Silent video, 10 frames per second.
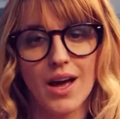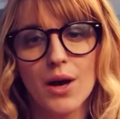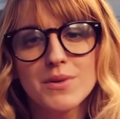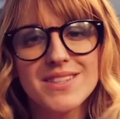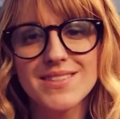
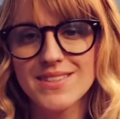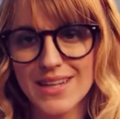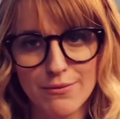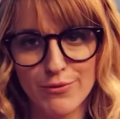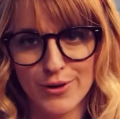I went to
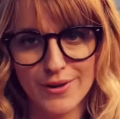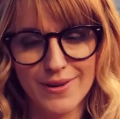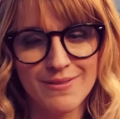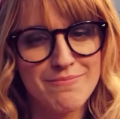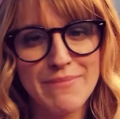Stanford.
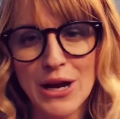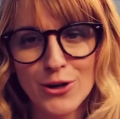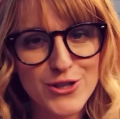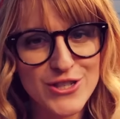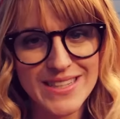
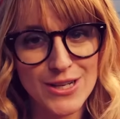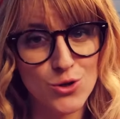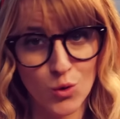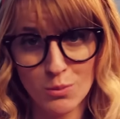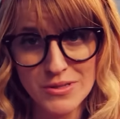Marriages and
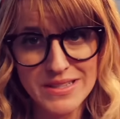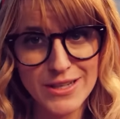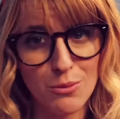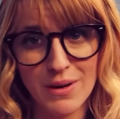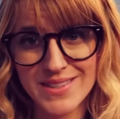
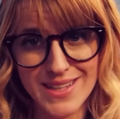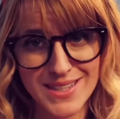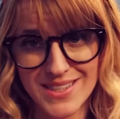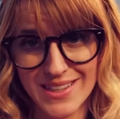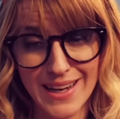normalcy are my
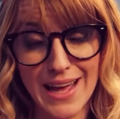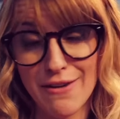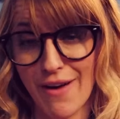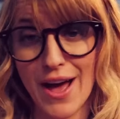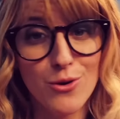destiny, and
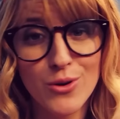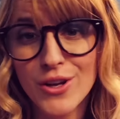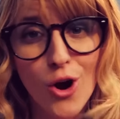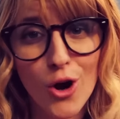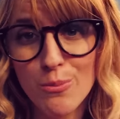if I don't
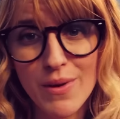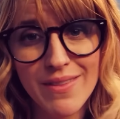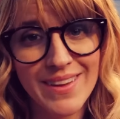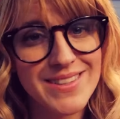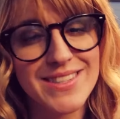get a heart
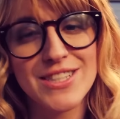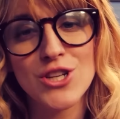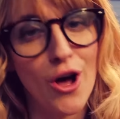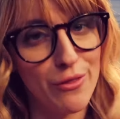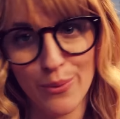pin, that does
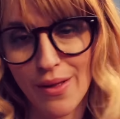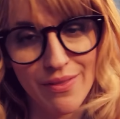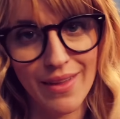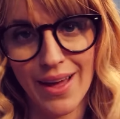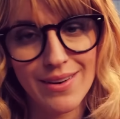not
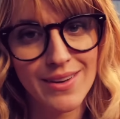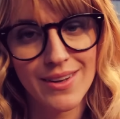threaten that.